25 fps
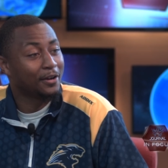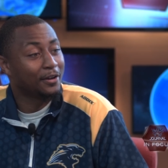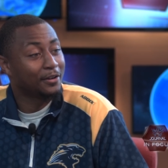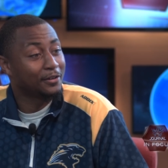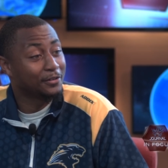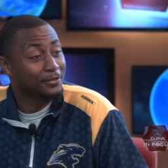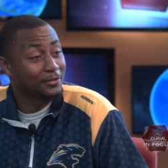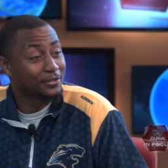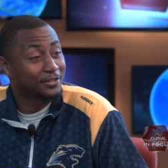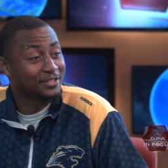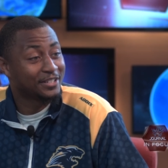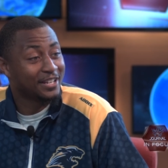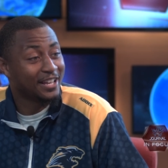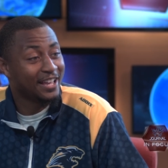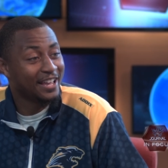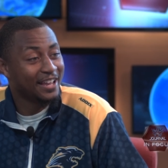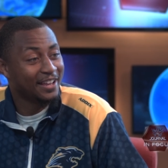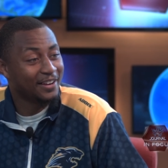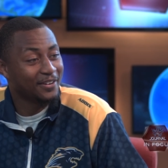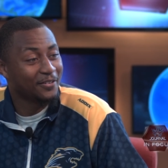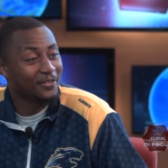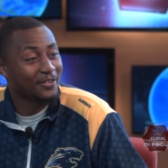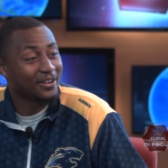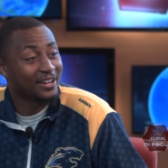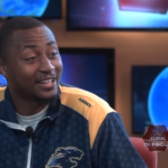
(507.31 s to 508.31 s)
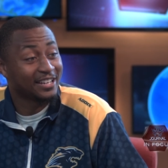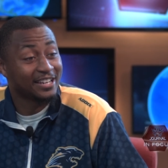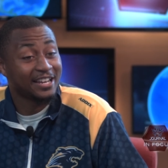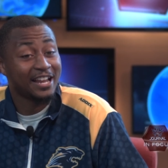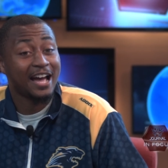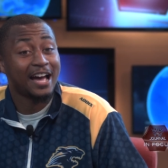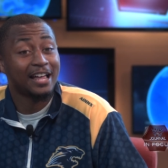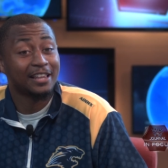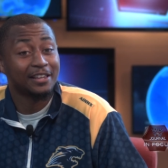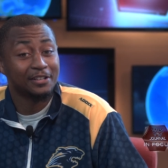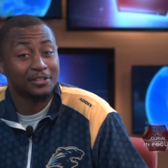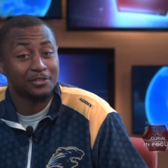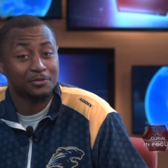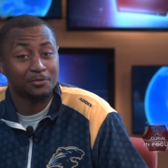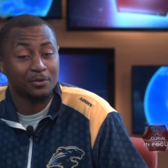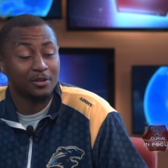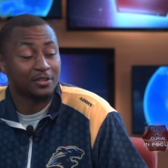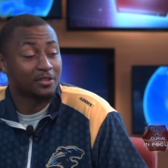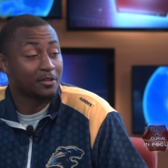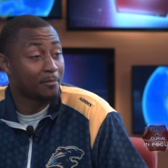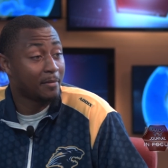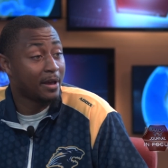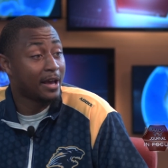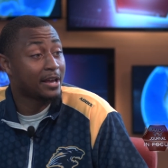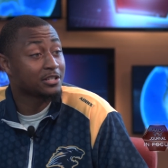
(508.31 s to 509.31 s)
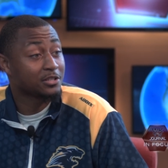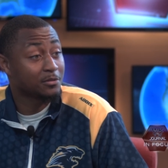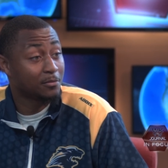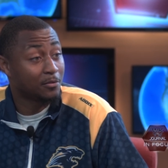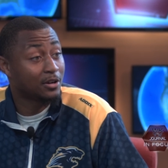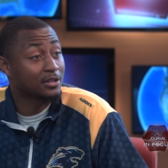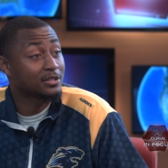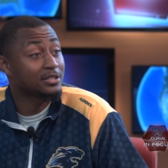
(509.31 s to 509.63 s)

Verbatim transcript: understand or acknowledge what the basketball